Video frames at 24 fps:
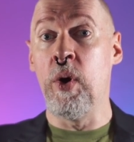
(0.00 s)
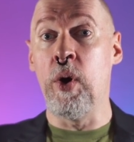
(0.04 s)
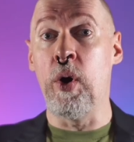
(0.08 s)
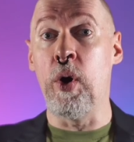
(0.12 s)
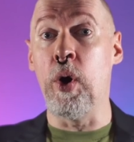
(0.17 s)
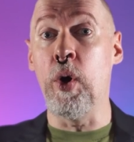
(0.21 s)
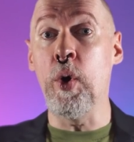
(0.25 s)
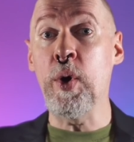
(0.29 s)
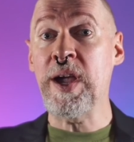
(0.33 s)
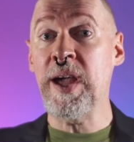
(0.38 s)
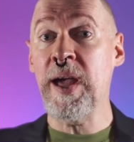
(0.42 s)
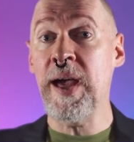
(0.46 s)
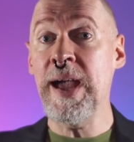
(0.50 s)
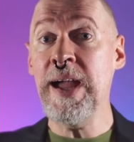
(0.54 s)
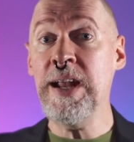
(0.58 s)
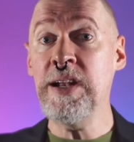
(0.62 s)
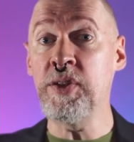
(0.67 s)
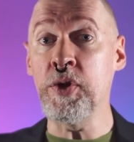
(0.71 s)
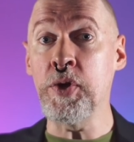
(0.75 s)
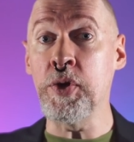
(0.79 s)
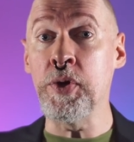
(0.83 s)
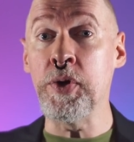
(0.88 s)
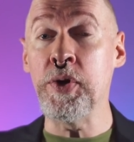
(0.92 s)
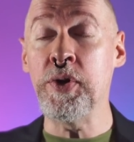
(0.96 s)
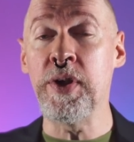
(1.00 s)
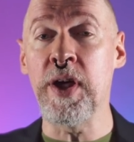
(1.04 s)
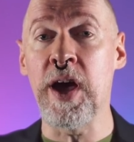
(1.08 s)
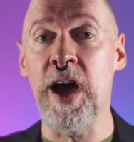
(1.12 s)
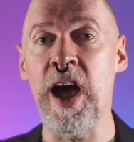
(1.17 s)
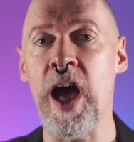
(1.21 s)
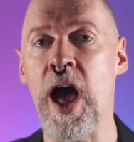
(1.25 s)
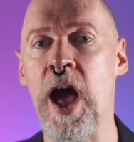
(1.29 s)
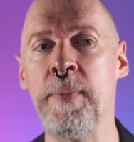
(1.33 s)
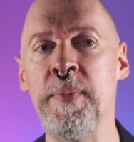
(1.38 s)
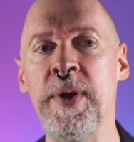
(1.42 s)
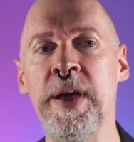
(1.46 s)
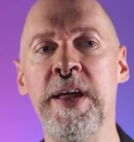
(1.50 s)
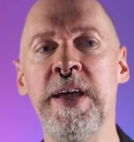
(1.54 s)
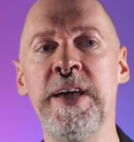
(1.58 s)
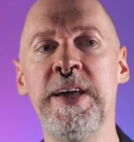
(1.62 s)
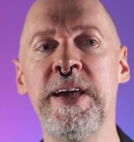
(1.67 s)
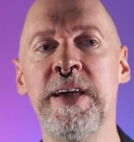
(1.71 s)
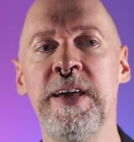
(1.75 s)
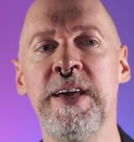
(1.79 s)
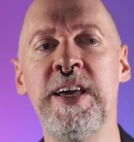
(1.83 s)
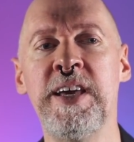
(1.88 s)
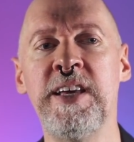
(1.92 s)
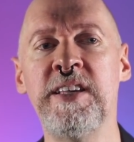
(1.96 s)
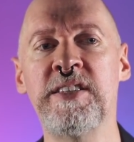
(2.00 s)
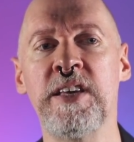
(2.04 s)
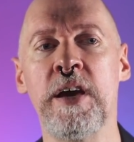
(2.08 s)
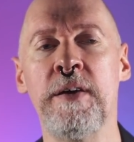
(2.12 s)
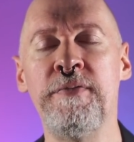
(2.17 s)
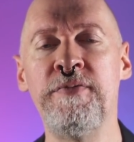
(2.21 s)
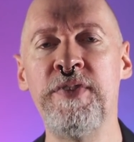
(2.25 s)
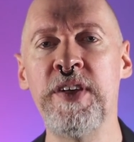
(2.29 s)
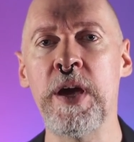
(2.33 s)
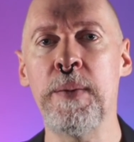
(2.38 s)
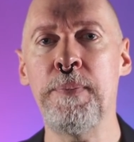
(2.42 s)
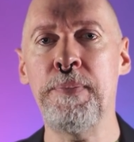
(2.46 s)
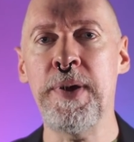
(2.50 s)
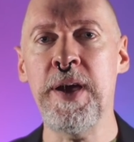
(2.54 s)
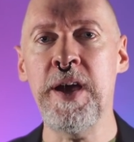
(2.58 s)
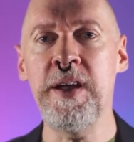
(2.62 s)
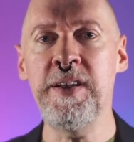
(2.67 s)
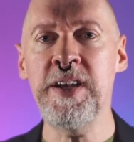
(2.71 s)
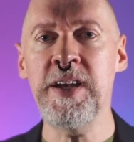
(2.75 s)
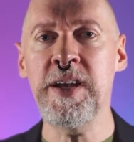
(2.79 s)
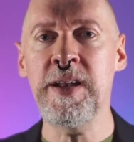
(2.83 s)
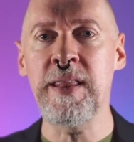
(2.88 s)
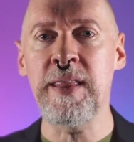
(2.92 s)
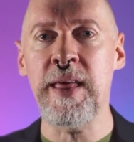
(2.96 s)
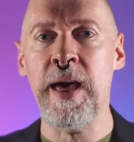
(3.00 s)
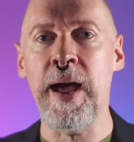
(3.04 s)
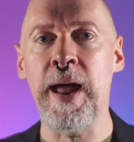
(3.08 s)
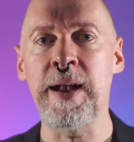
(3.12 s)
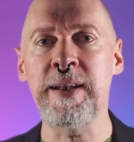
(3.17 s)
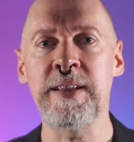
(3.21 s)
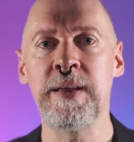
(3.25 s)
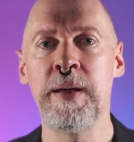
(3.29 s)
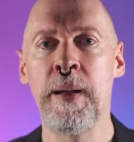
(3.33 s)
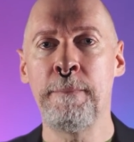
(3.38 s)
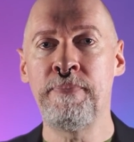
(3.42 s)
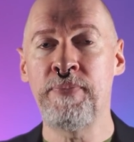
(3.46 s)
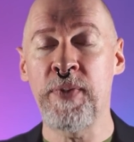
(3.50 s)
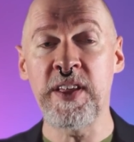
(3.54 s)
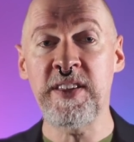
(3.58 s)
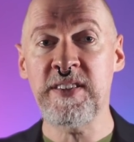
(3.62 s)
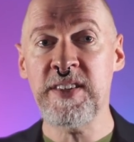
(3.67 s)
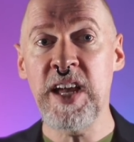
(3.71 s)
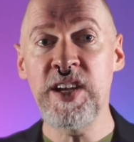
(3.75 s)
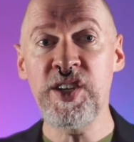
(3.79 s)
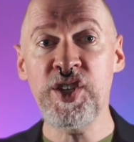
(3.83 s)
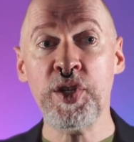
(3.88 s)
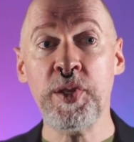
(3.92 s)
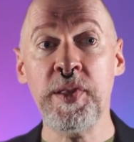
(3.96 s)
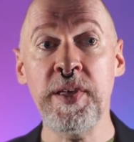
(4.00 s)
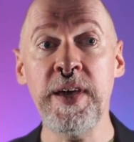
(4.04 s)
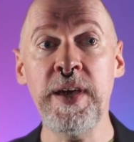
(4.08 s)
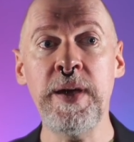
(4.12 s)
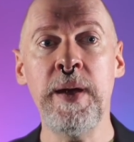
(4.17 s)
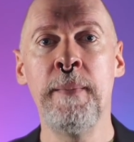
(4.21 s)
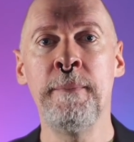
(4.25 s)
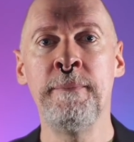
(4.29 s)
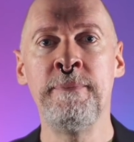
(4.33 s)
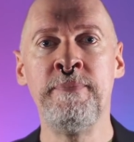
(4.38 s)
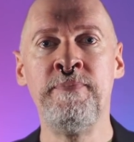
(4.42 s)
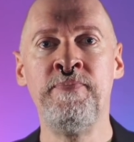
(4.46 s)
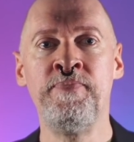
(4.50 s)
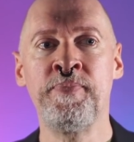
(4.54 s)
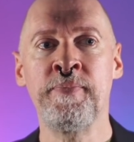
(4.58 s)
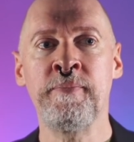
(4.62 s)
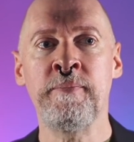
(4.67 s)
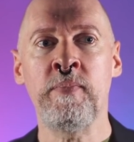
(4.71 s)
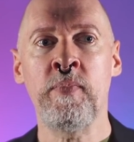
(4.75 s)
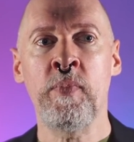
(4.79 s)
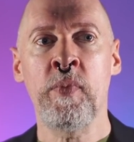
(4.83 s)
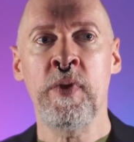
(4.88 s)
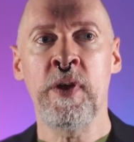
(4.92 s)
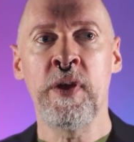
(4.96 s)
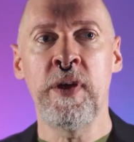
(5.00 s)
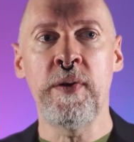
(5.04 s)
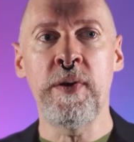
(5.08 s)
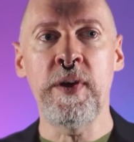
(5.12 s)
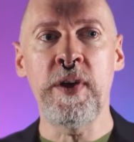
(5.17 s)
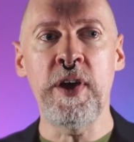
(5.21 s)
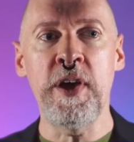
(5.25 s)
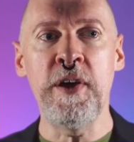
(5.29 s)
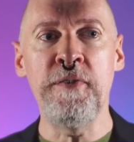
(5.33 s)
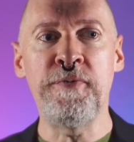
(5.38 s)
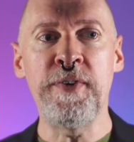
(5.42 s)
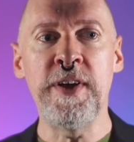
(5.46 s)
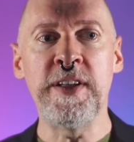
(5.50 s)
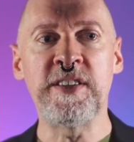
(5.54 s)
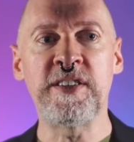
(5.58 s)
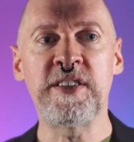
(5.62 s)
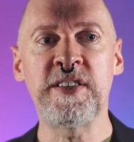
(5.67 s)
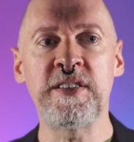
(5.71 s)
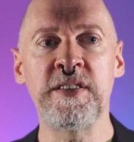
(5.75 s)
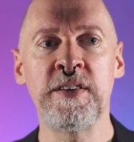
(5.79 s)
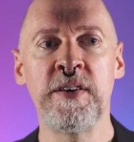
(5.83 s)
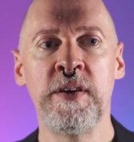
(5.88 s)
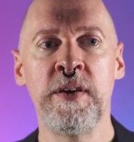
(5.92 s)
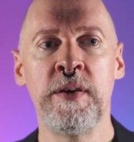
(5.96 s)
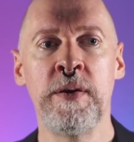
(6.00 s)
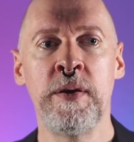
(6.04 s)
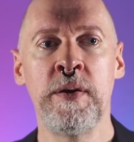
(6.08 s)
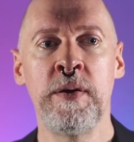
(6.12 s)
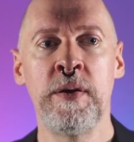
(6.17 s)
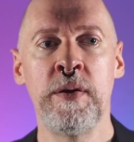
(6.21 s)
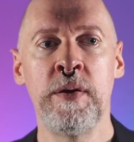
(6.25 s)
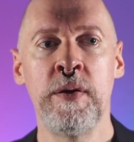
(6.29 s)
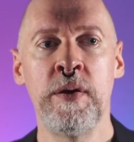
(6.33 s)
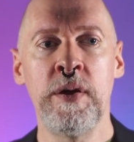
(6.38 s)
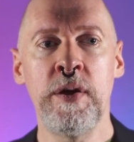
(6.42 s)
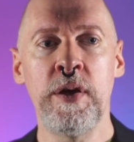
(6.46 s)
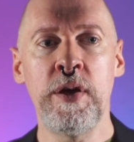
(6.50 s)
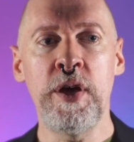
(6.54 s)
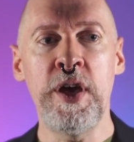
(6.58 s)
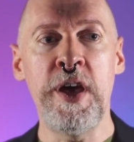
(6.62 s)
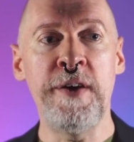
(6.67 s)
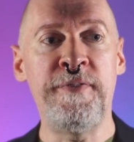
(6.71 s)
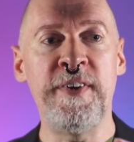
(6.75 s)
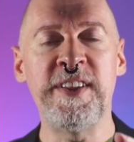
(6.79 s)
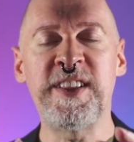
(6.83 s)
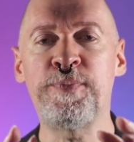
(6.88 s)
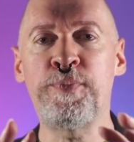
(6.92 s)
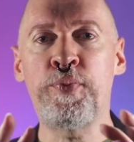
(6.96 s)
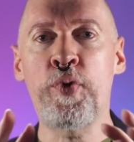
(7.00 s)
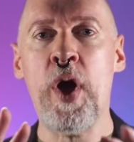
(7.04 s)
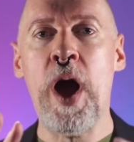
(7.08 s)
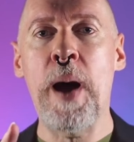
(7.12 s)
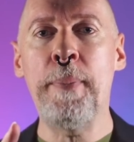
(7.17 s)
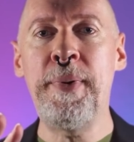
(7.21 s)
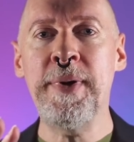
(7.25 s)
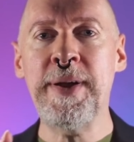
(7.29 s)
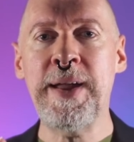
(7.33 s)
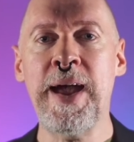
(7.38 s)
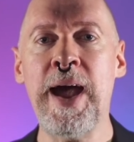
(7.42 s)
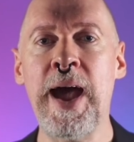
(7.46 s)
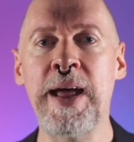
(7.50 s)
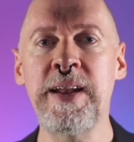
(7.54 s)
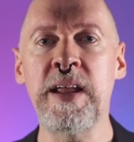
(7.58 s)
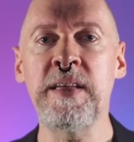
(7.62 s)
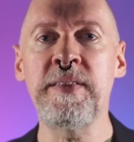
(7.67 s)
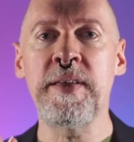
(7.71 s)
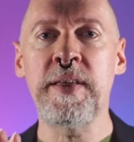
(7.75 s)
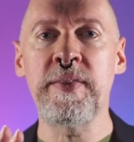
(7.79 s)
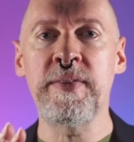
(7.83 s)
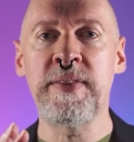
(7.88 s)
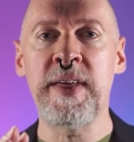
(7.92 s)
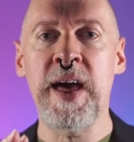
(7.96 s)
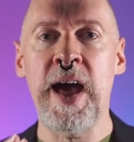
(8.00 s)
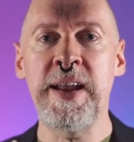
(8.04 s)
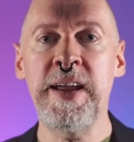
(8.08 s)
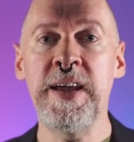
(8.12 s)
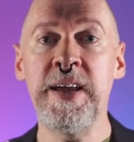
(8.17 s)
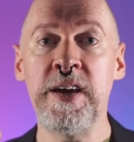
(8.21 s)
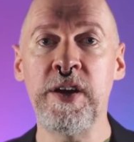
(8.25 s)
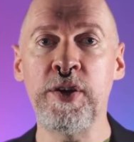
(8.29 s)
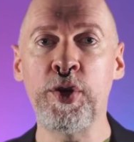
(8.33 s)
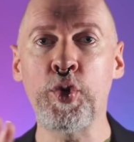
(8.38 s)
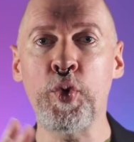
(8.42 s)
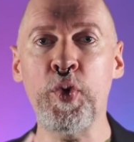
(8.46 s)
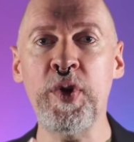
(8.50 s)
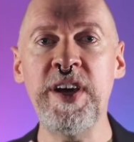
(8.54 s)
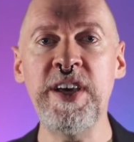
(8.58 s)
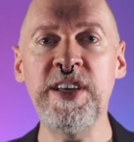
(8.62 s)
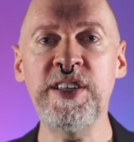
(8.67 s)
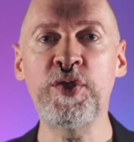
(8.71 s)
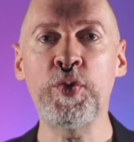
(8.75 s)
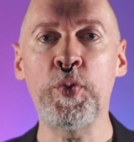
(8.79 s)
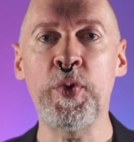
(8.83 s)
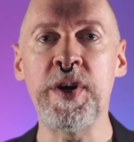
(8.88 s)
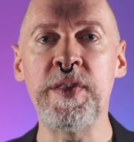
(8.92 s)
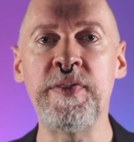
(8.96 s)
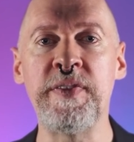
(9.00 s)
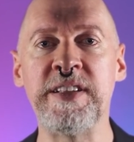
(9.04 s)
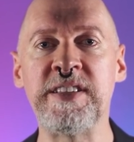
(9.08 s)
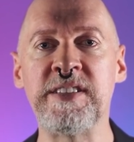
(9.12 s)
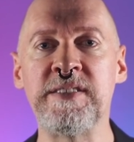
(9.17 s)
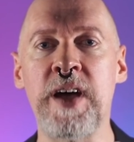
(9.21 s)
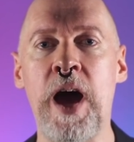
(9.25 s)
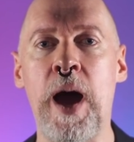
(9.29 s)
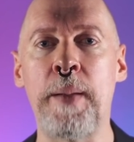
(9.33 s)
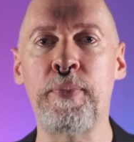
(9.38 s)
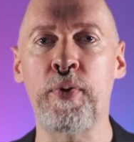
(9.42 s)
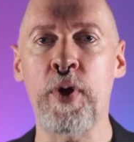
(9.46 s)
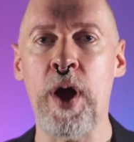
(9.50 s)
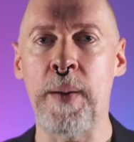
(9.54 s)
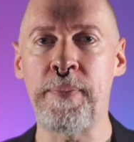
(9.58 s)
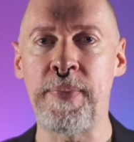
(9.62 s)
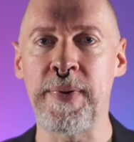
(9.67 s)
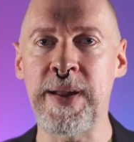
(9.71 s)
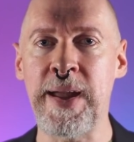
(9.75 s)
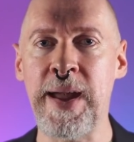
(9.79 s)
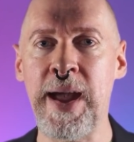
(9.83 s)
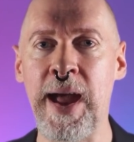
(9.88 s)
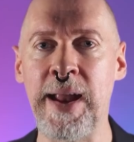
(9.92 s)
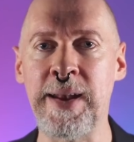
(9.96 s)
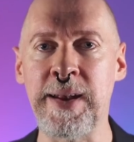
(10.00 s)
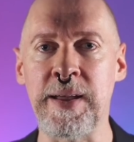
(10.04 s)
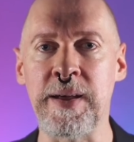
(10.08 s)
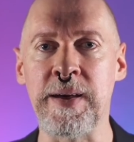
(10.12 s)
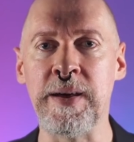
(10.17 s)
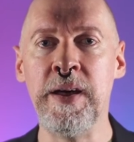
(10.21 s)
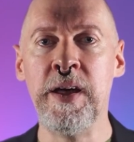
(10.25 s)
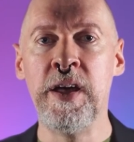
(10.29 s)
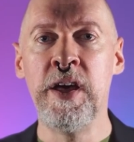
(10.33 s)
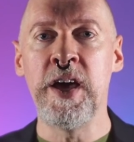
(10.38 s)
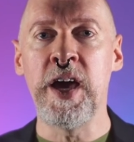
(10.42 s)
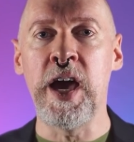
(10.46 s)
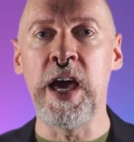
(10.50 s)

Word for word: Okay, dude. I, I mean, he, he's of the opinion that essentially if it's if it's propaganda that, that, he agrees with, it's not propaganda.